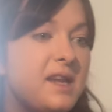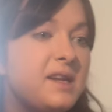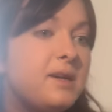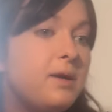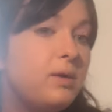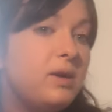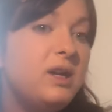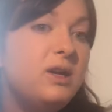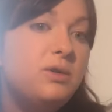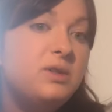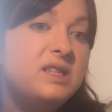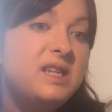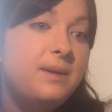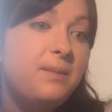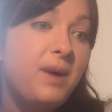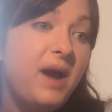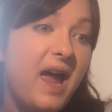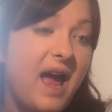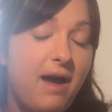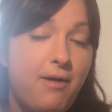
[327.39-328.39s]
Now a little
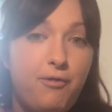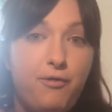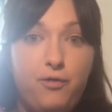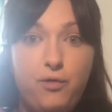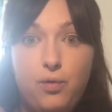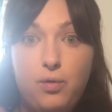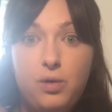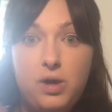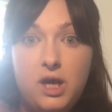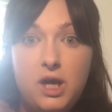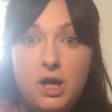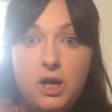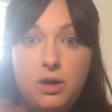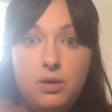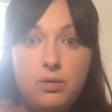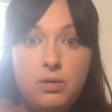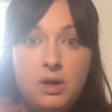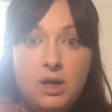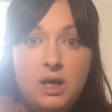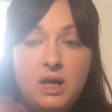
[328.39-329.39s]
tip I have for
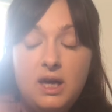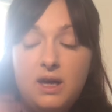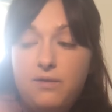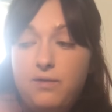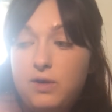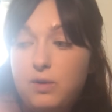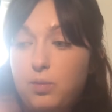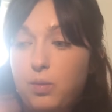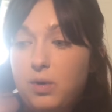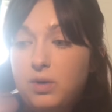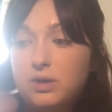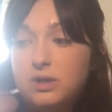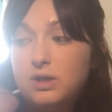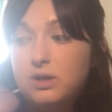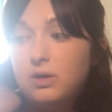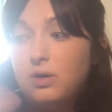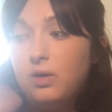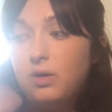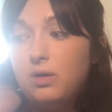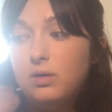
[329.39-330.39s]
you, if you want
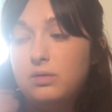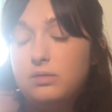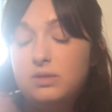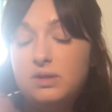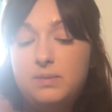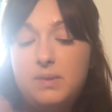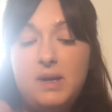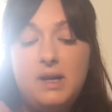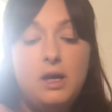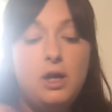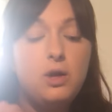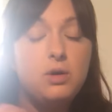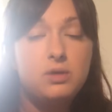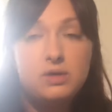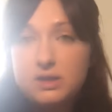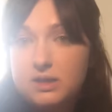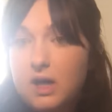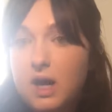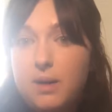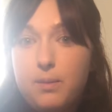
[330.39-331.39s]
to not spend
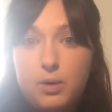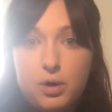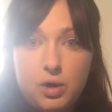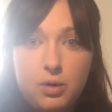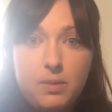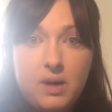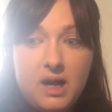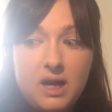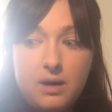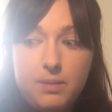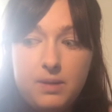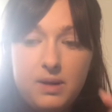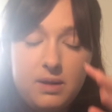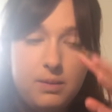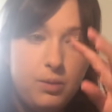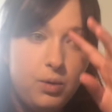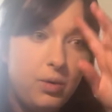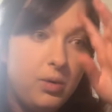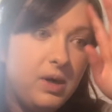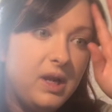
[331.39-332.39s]
loads of time on your makeup in
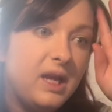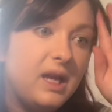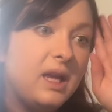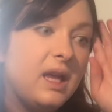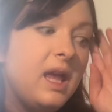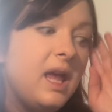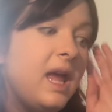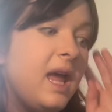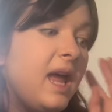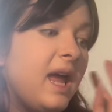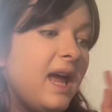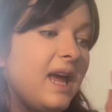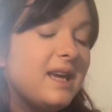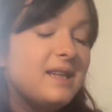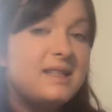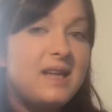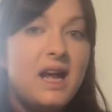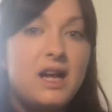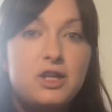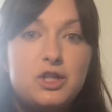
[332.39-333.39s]
the morning,
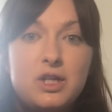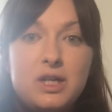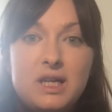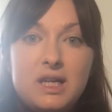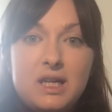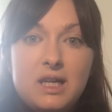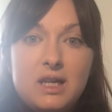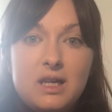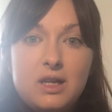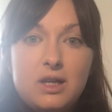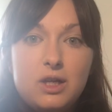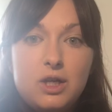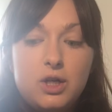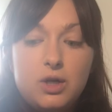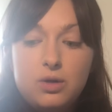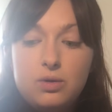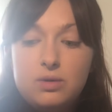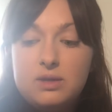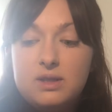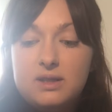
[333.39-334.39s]
is actually
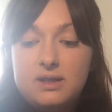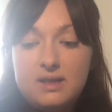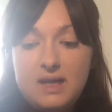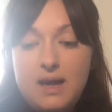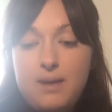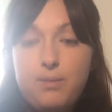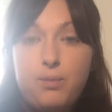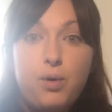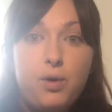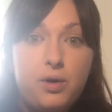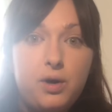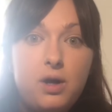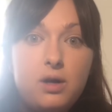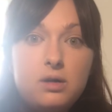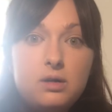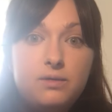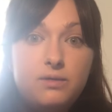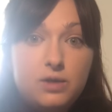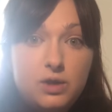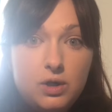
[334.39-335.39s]
use the same
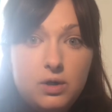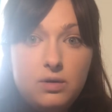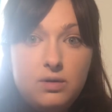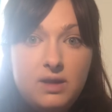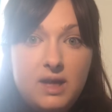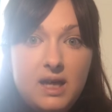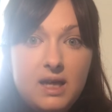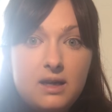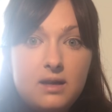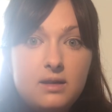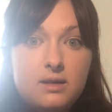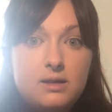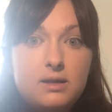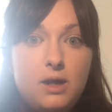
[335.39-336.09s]
product for two things.